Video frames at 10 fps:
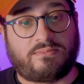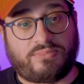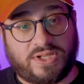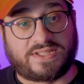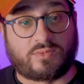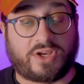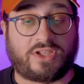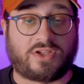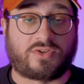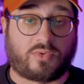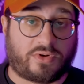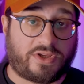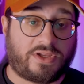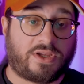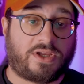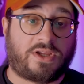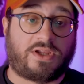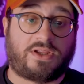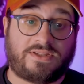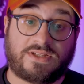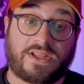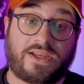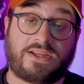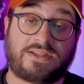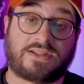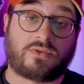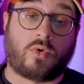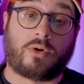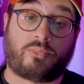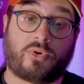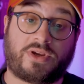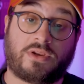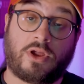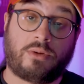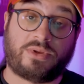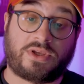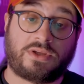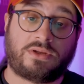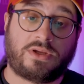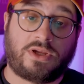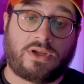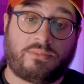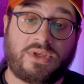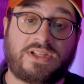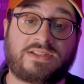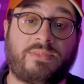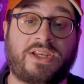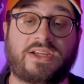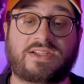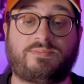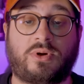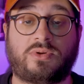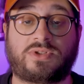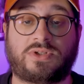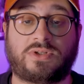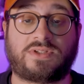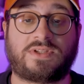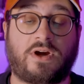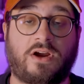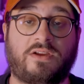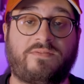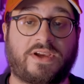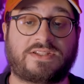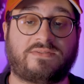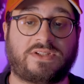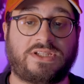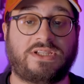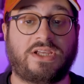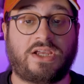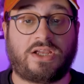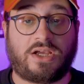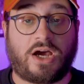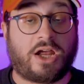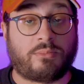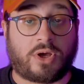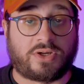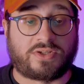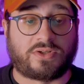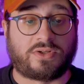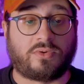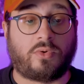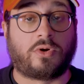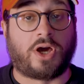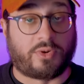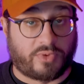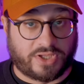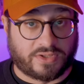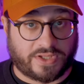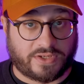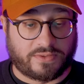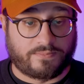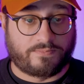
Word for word: plus regulatory delays and corporate lobbying, means many exposures are effectively unmonitored or unregulated.